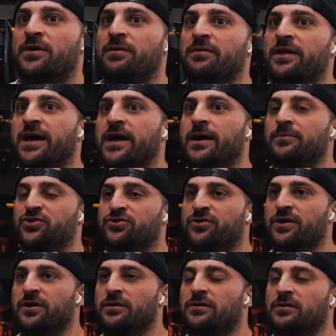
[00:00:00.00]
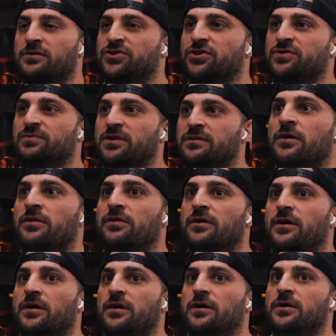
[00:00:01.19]
probably the hamstring, or excuse me,
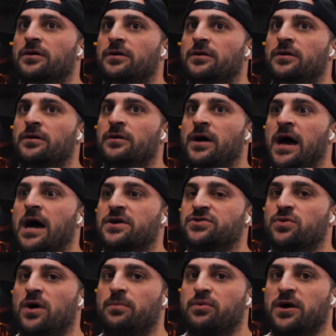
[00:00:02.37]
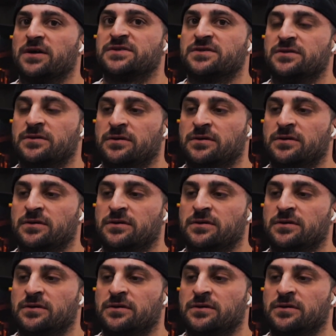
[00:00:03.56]
the hack squat press.